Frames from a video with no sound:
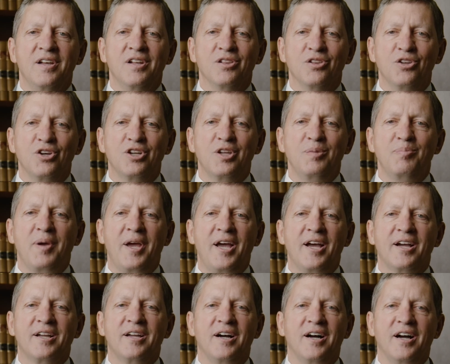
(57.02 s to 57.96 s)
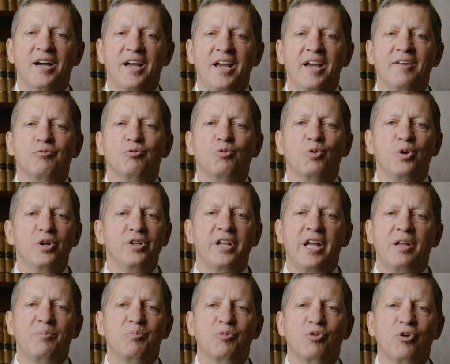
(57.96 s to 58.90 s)
Looking back, I have real
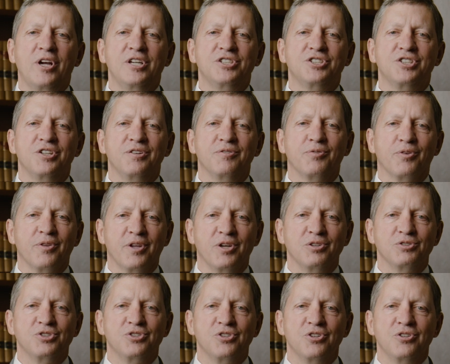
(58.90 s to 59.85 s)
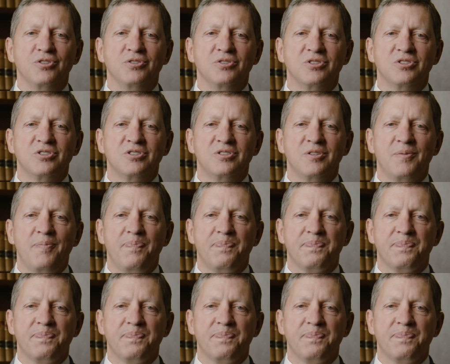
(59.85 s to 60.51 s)
admiration for those students.